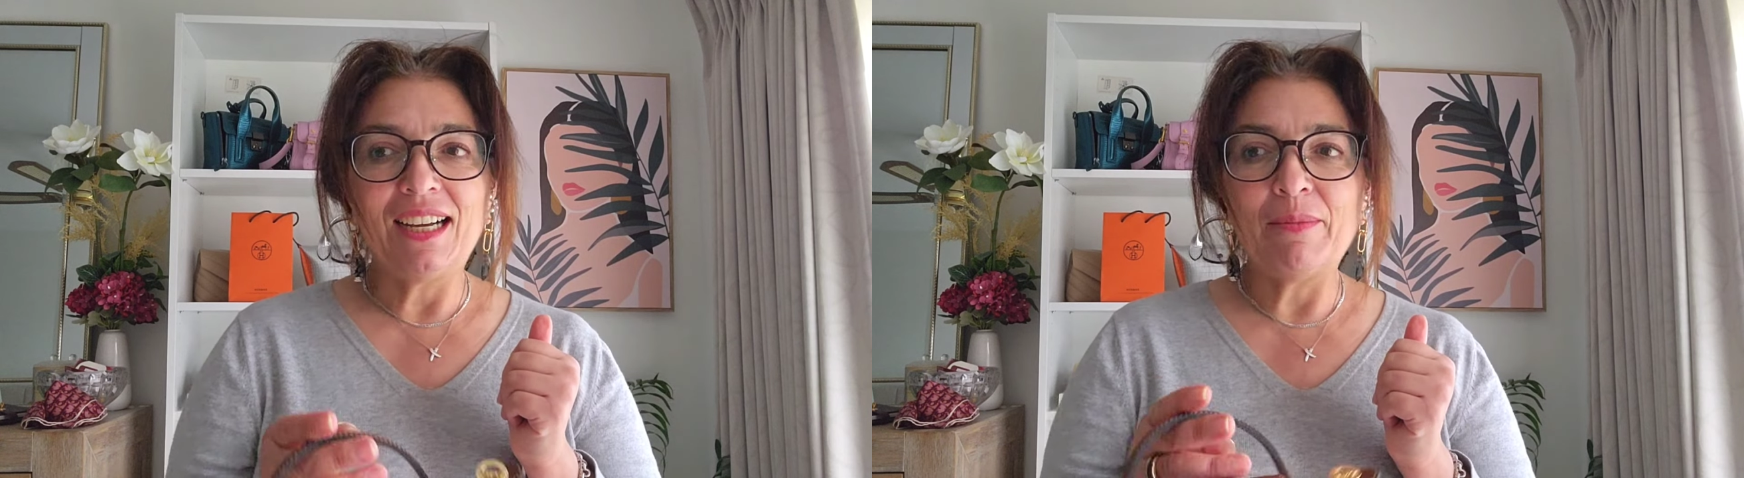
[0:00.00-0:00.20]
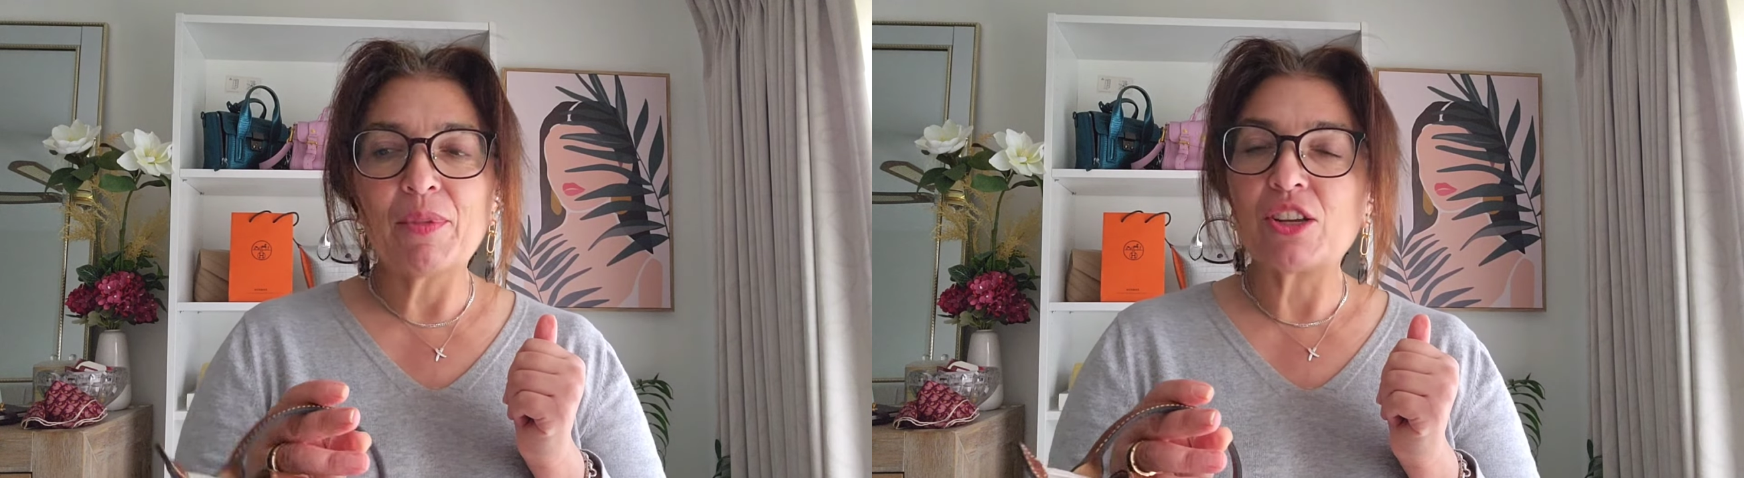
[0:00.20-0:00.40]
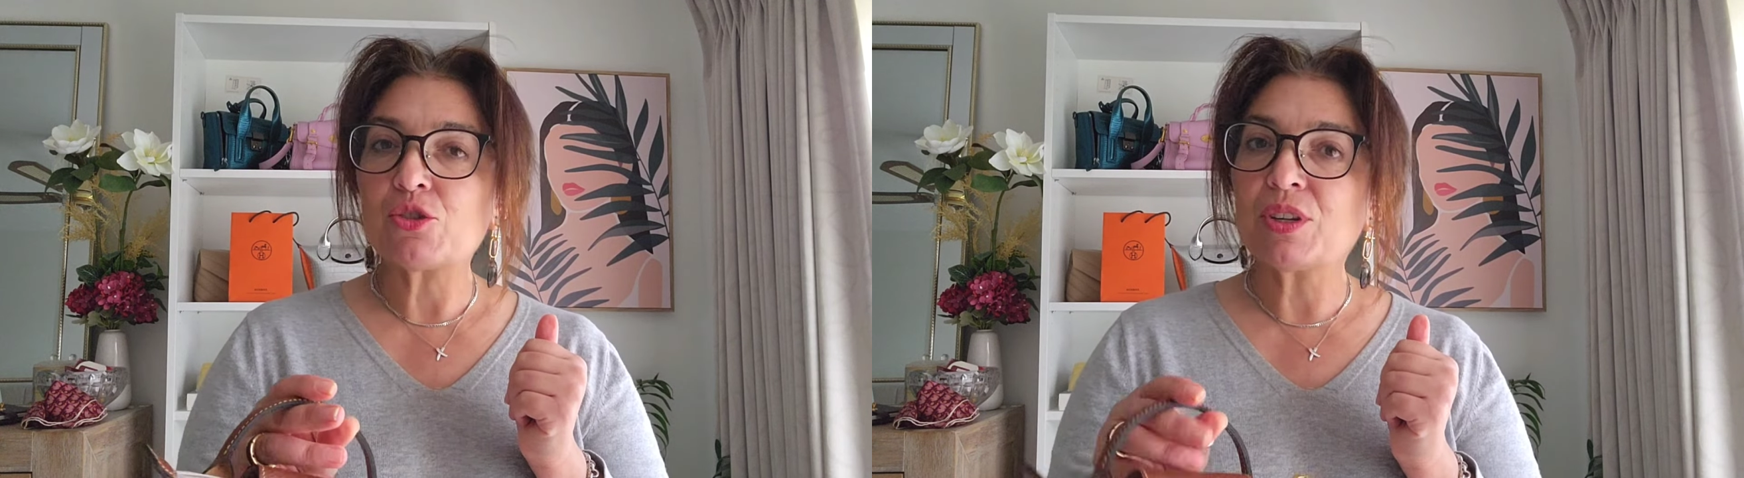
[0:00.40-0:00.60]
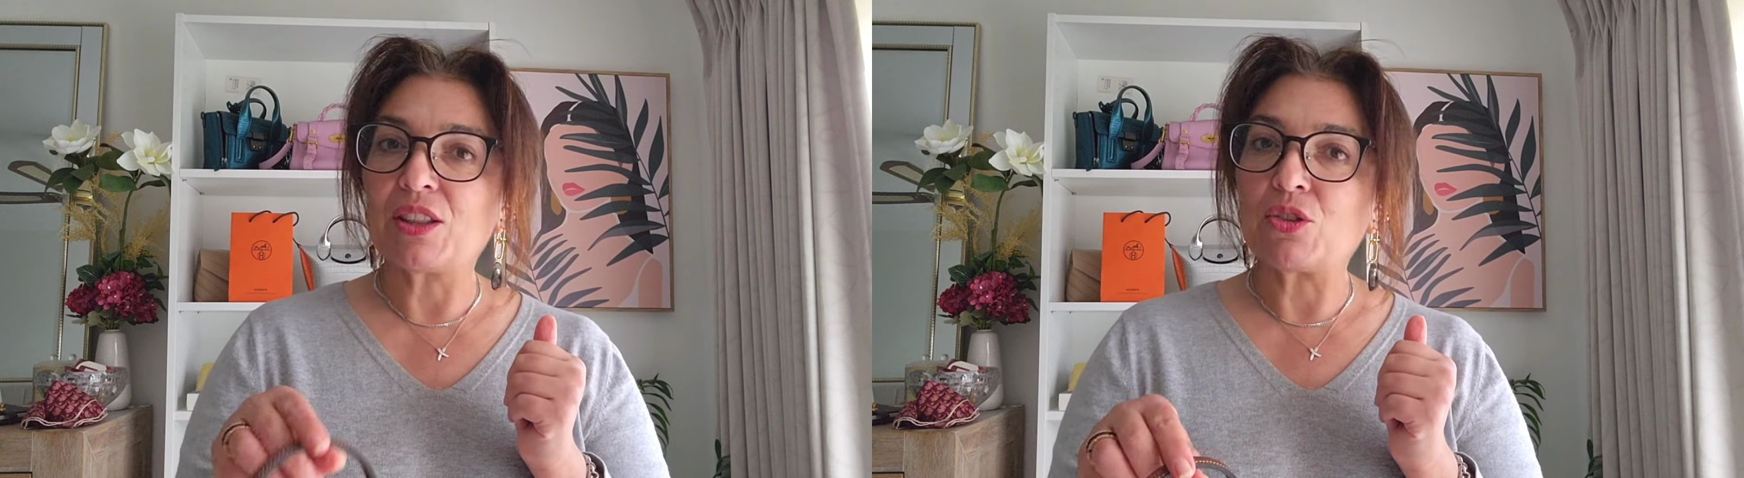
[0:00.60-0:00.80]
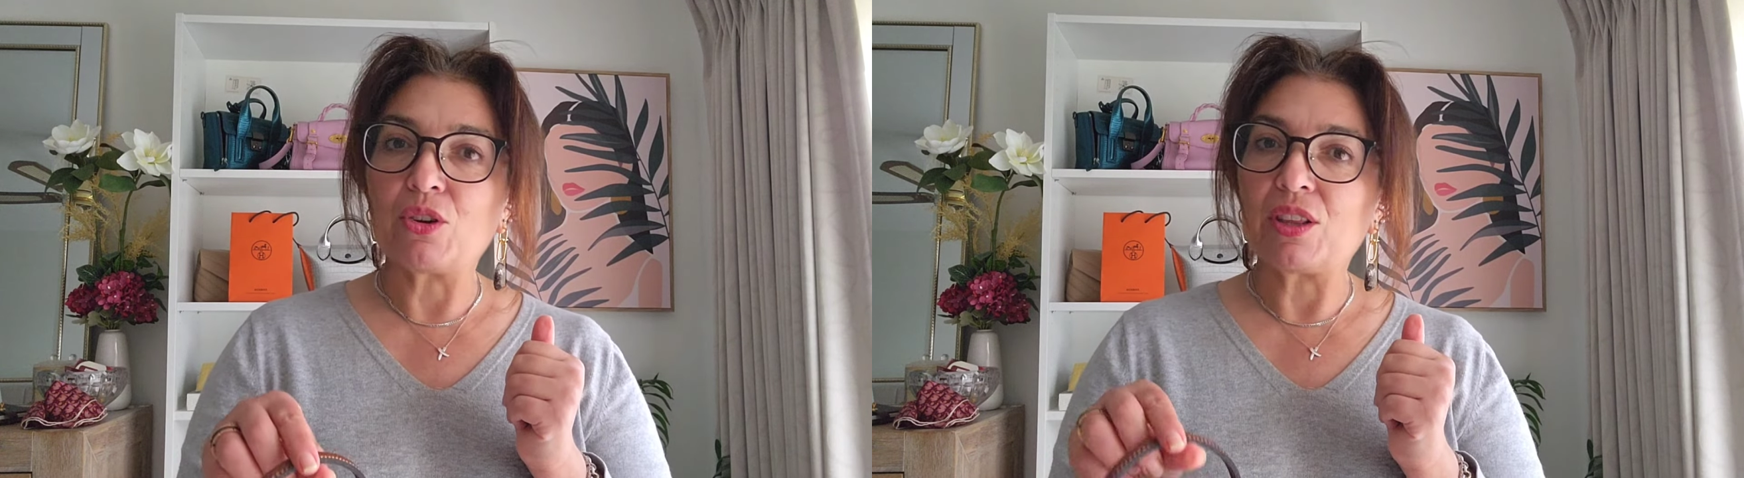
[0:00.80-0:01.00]
I should
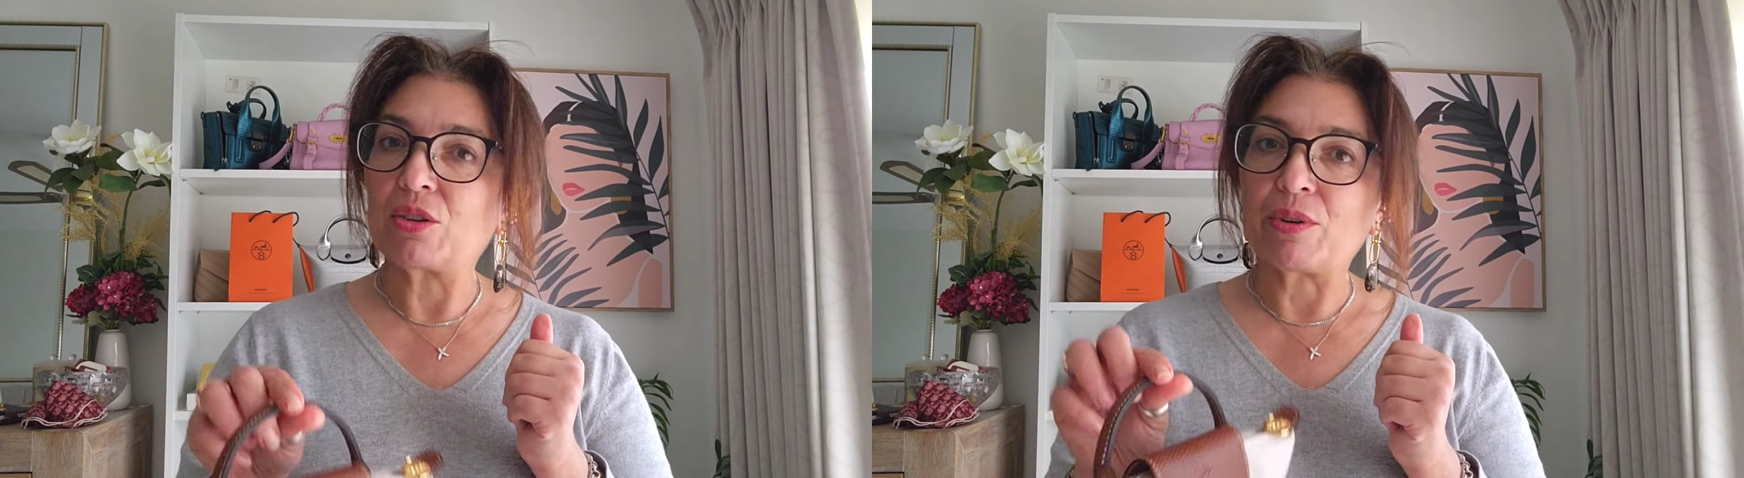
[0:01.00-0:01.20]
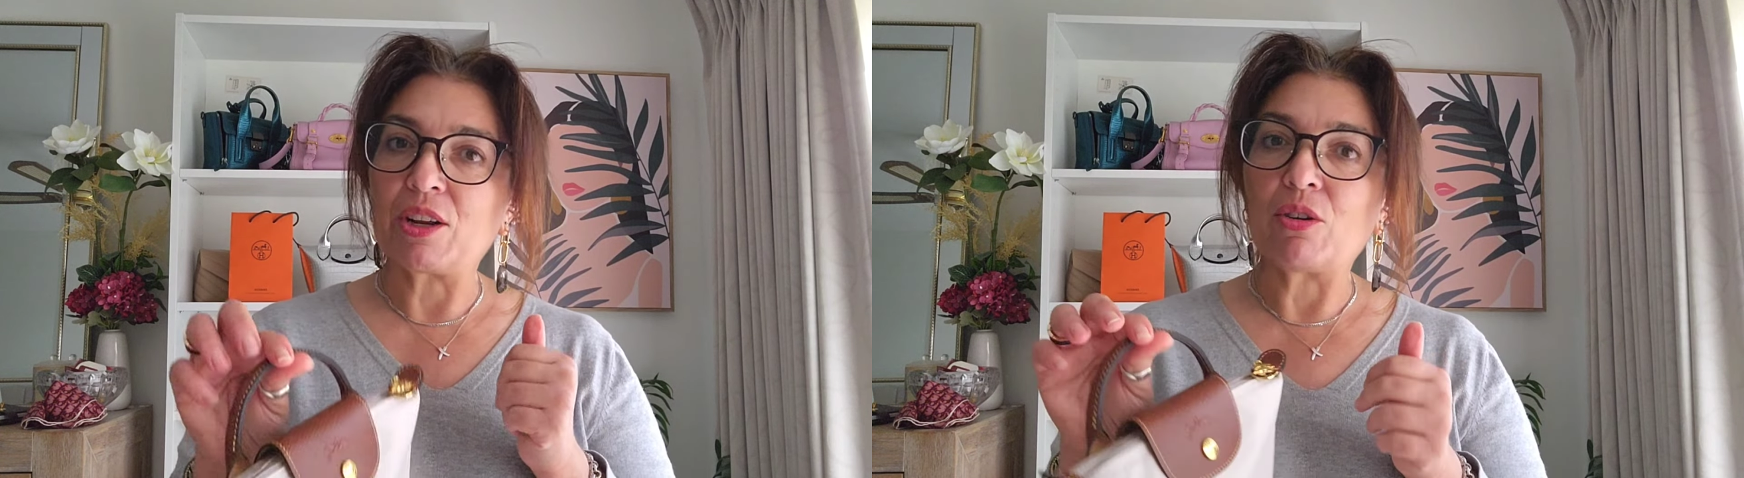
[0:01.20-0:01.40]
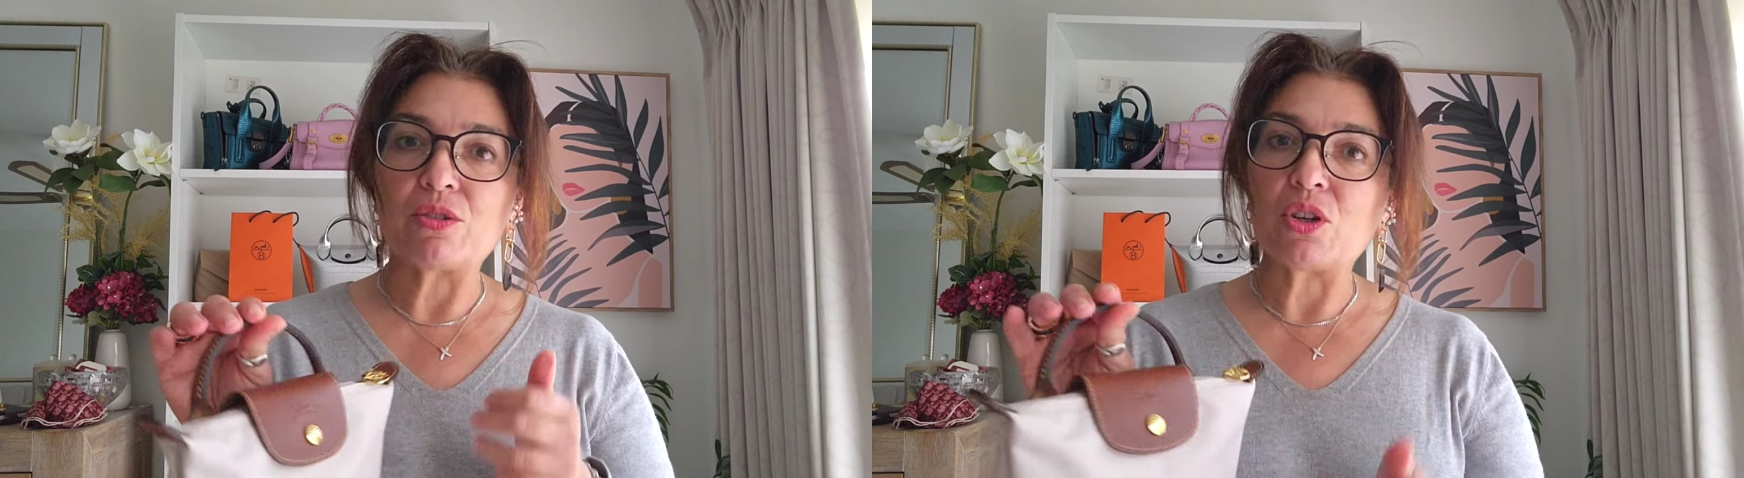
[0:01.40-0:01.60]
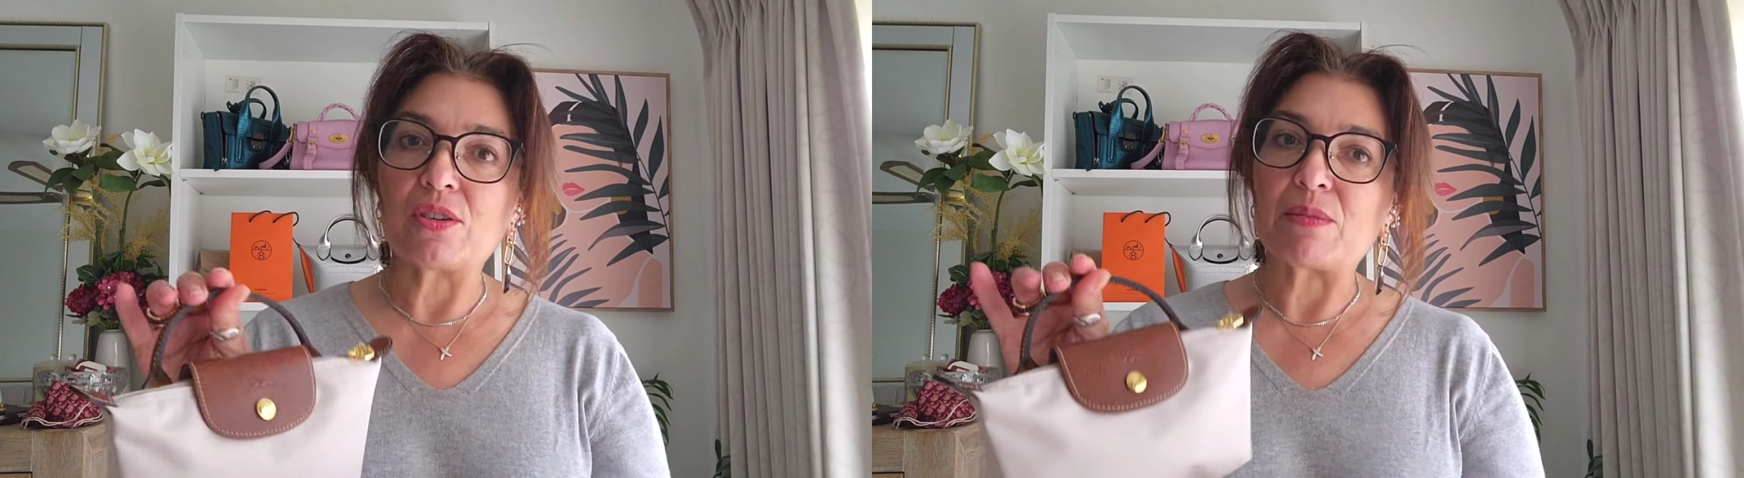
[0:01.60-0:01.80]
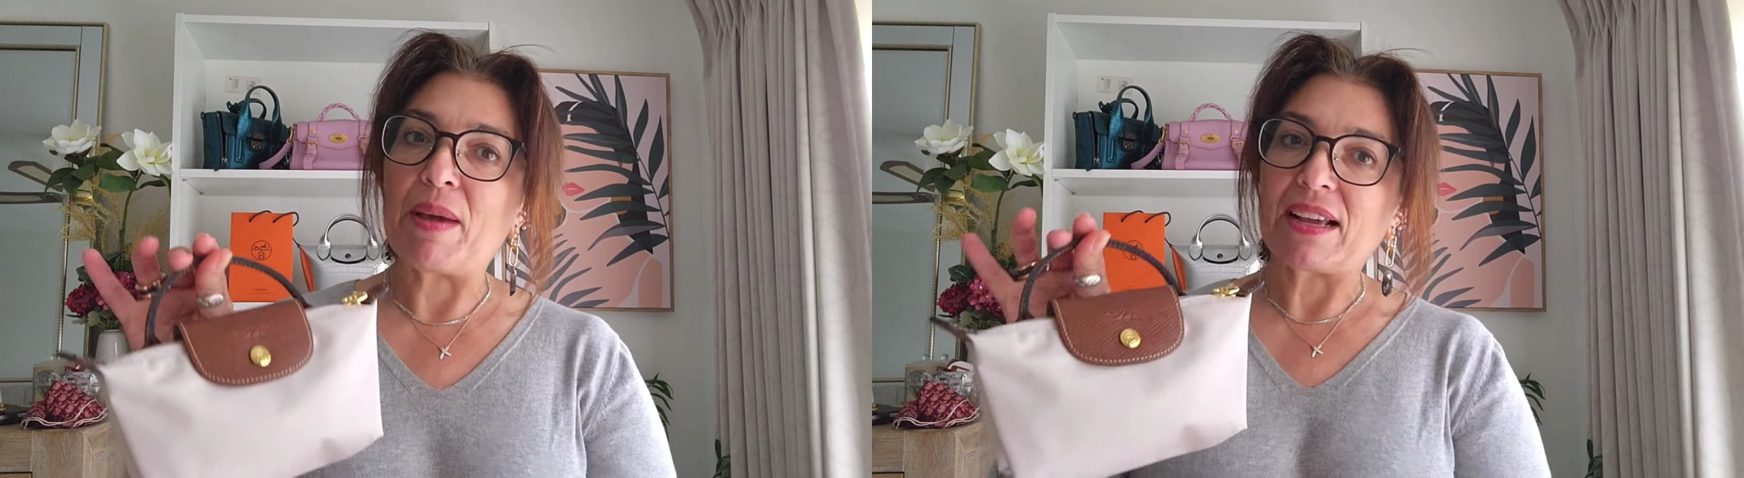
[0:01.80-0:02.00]
get $33
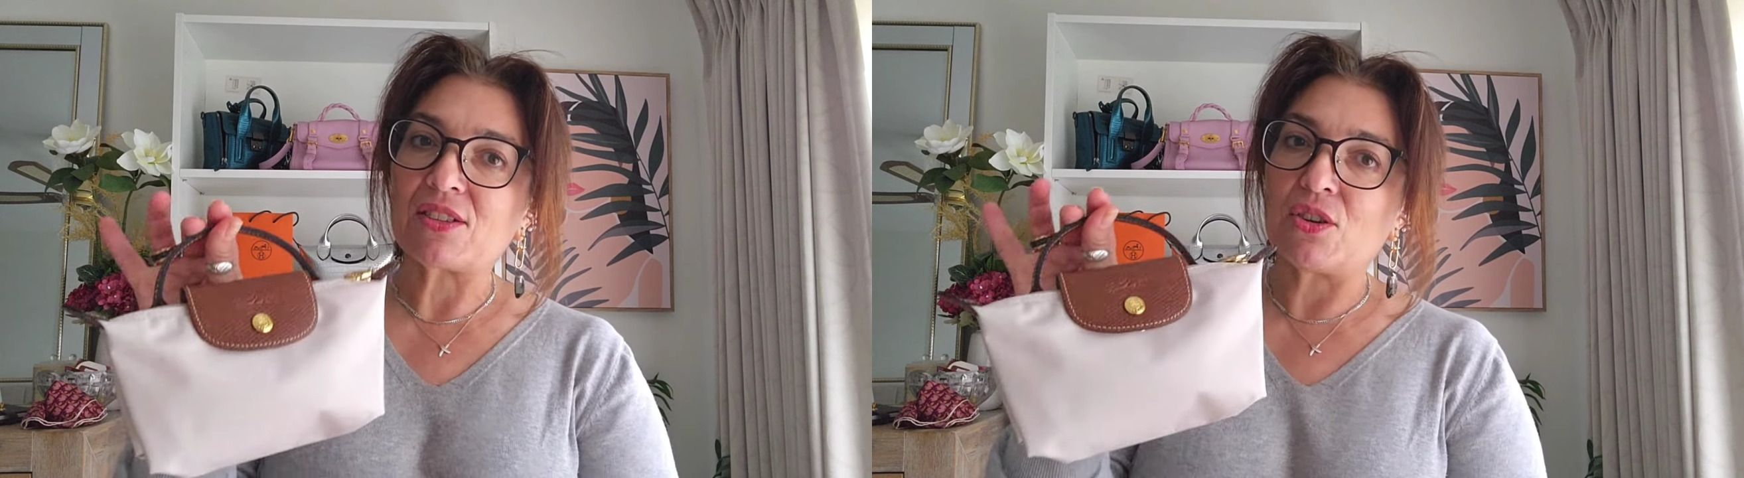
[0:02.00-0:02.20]
odd back.